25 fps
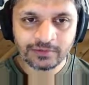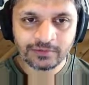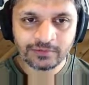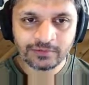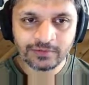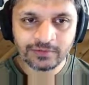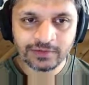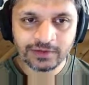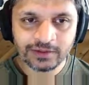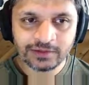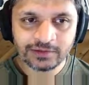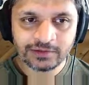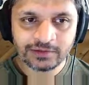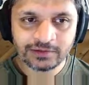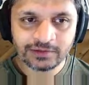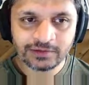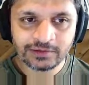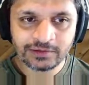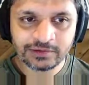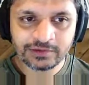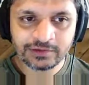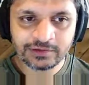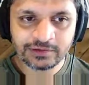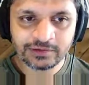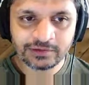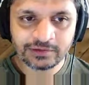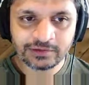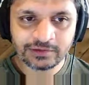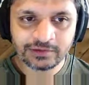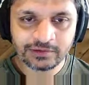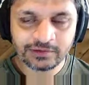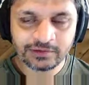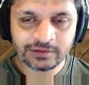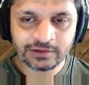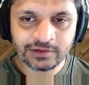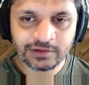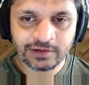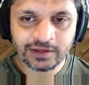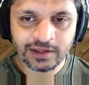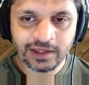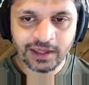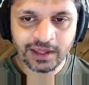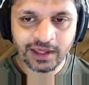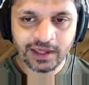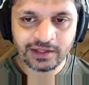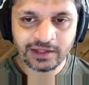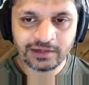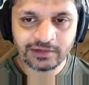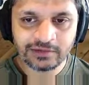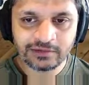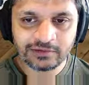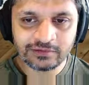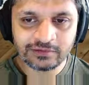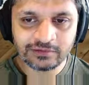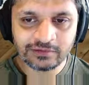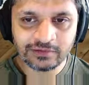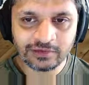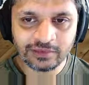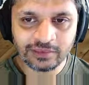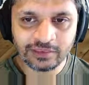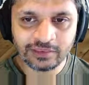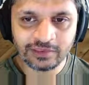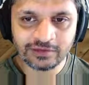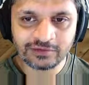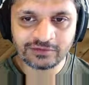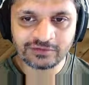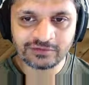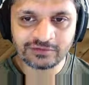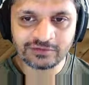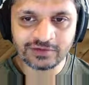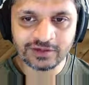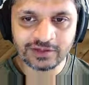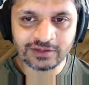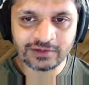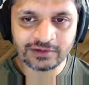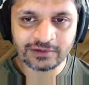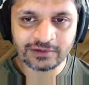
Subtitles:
right, and this z,